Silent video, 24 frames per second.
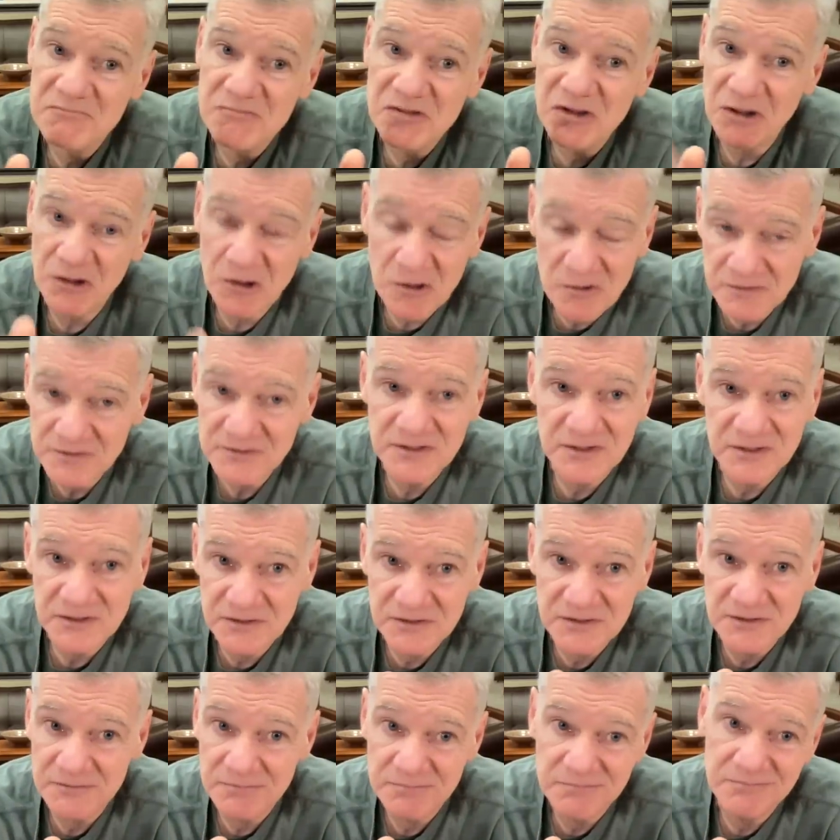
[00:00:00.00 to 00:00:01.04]
close to,
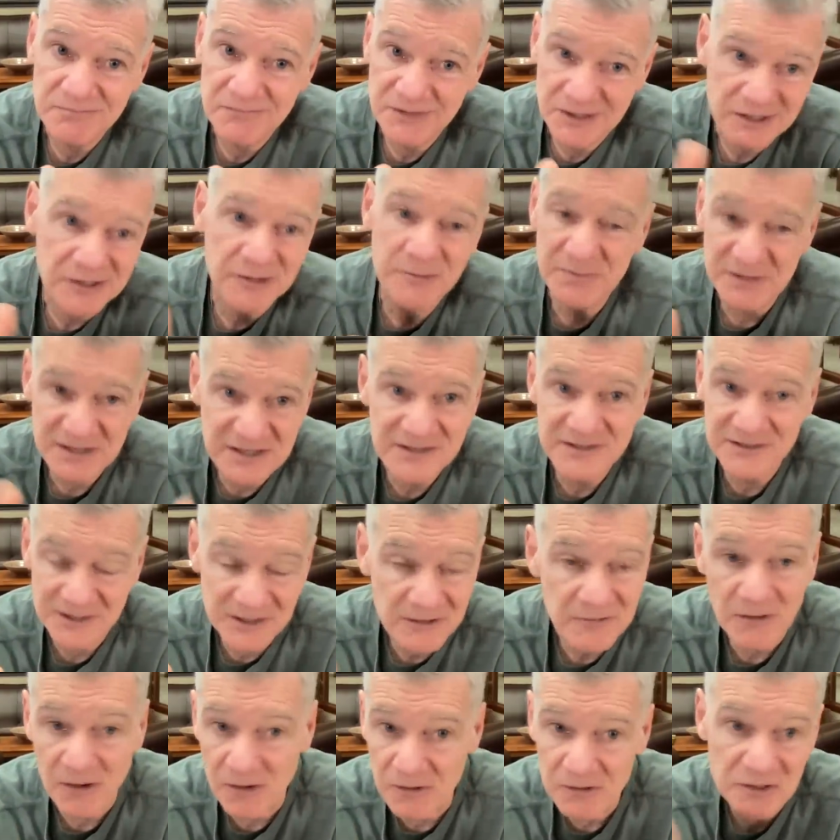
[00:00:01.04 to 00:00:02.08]
it could be
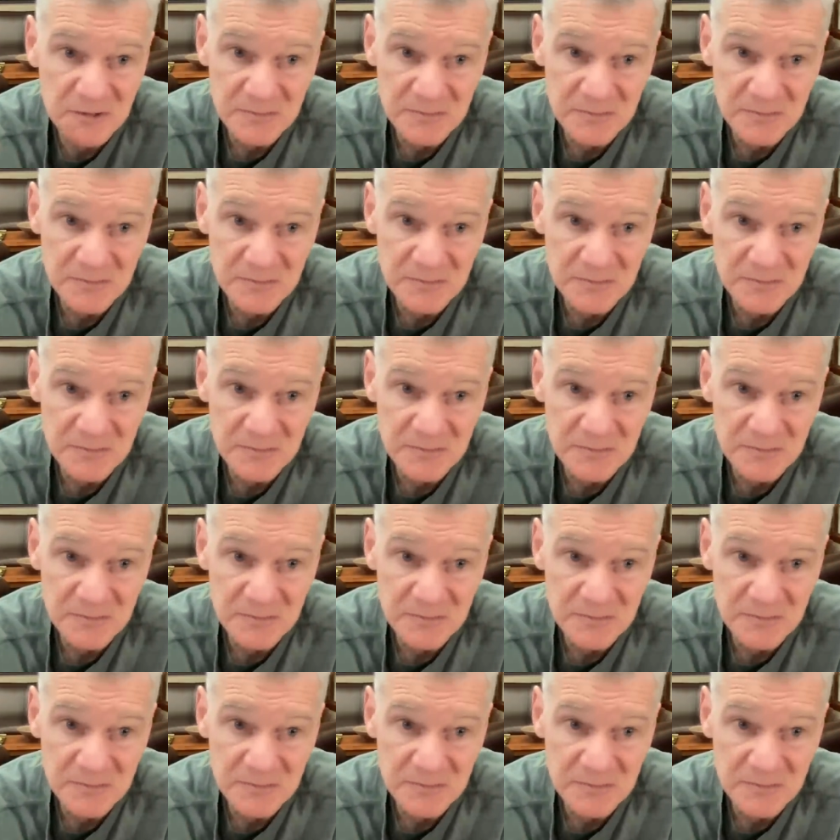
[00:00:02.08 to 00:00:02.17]
zero,